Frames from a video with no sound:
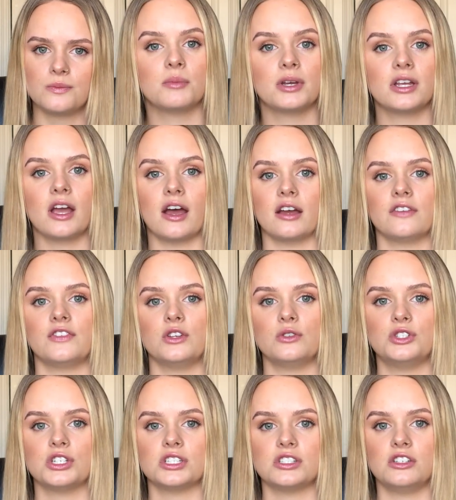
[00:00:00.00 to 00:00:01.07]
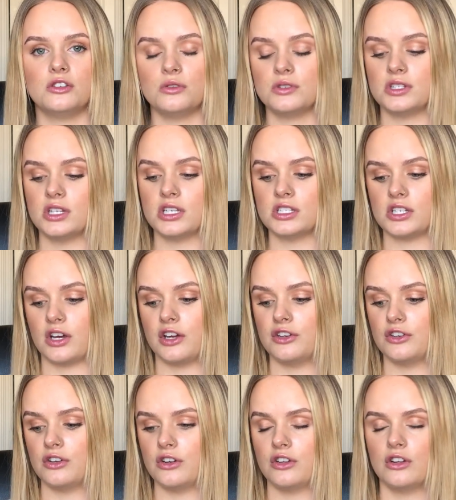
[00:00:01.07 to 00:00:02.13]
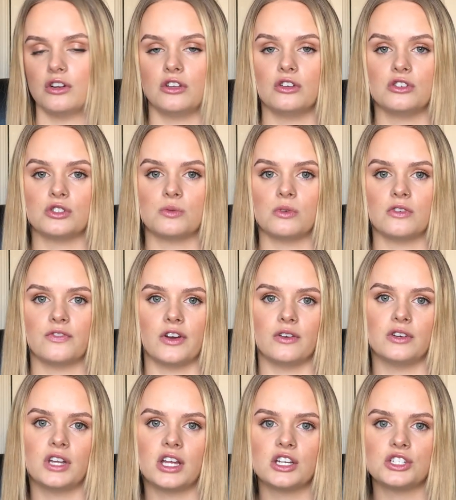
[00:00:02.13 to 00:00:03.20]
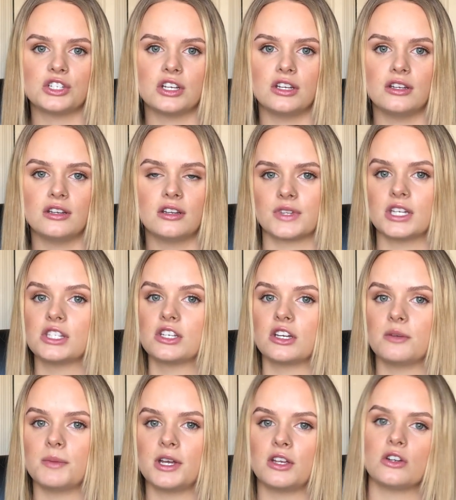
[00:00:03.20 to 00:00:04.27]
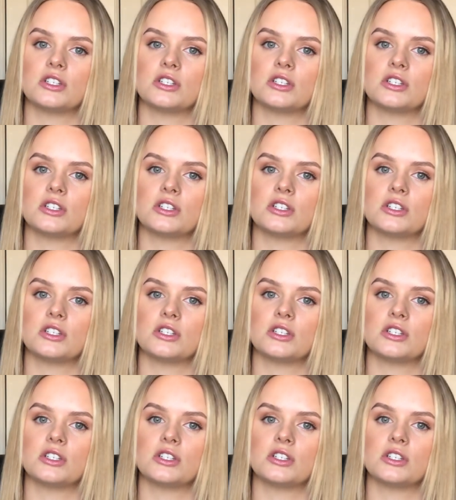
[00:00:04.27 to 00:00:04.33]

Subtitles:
But yeah, if you just use this under your usual foundation, it's gonna make your